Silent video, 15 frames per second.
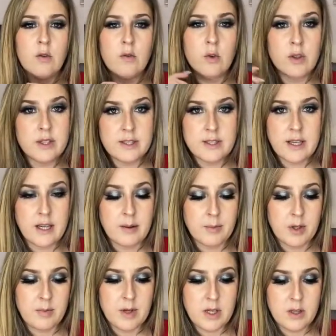for the set, I'm going
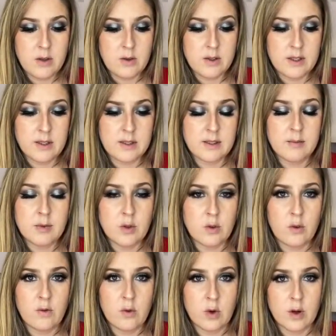to be using some dual
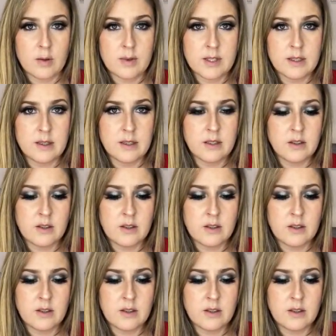forms, and these are